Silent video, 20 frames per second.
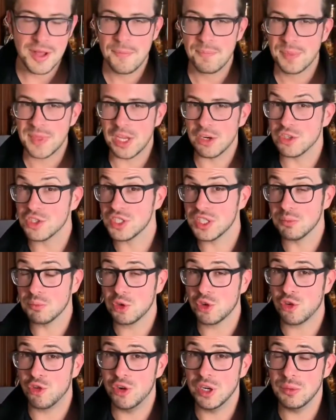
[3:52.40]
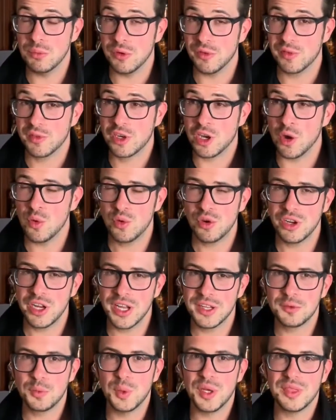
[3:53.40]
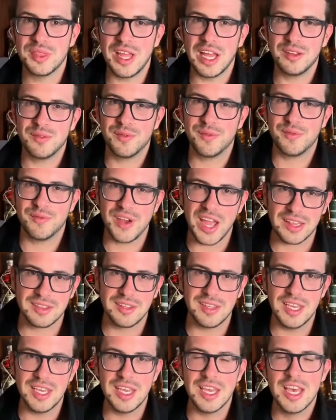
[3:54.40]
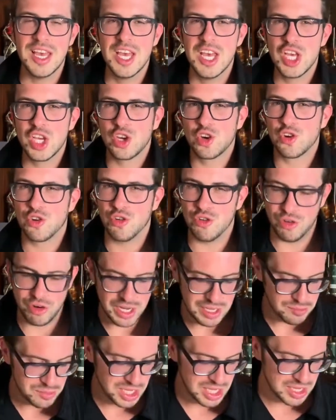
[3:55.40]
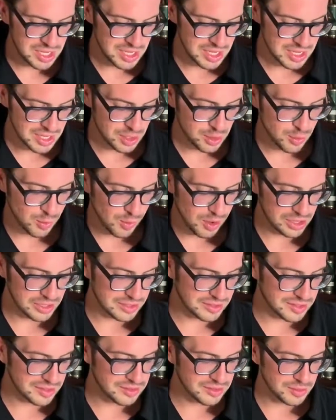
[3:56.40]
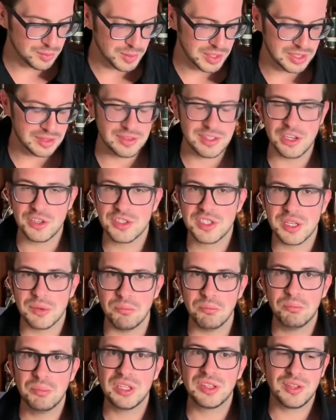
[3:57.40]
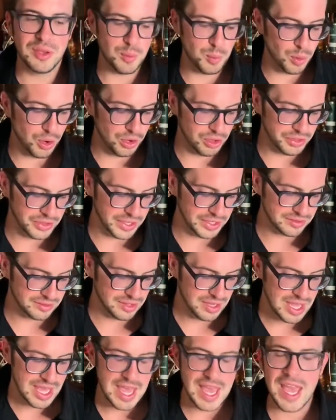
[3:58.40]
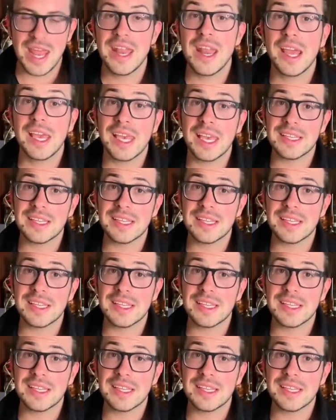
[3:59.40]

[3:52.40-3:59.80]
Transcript: There's some cream of coconut with that fatty, creamy quality to it. There's some bitter walnut, and I get